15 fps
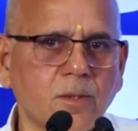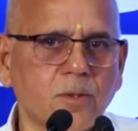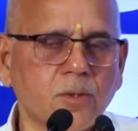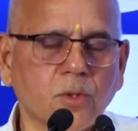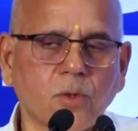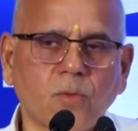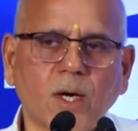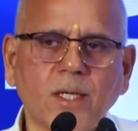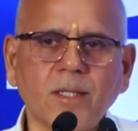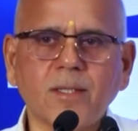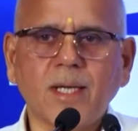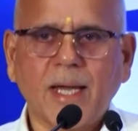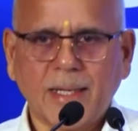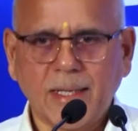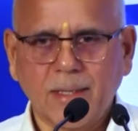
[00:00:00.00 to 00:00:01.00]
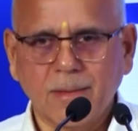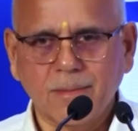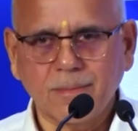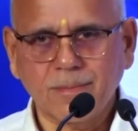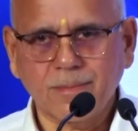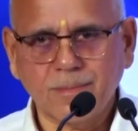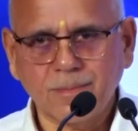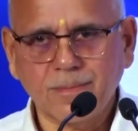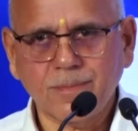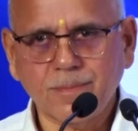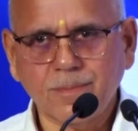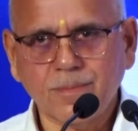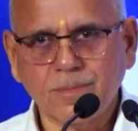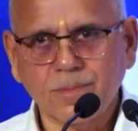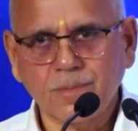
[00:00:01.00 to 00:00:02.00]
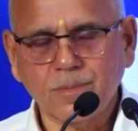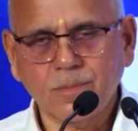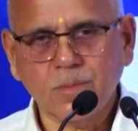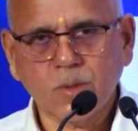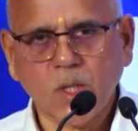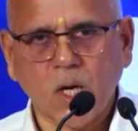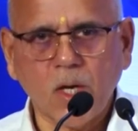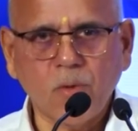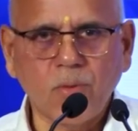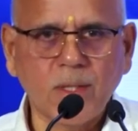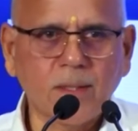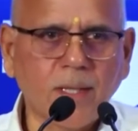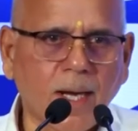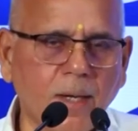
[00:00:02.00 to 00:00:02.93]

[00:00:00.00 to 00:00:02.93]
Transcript: So what is lacking? Now even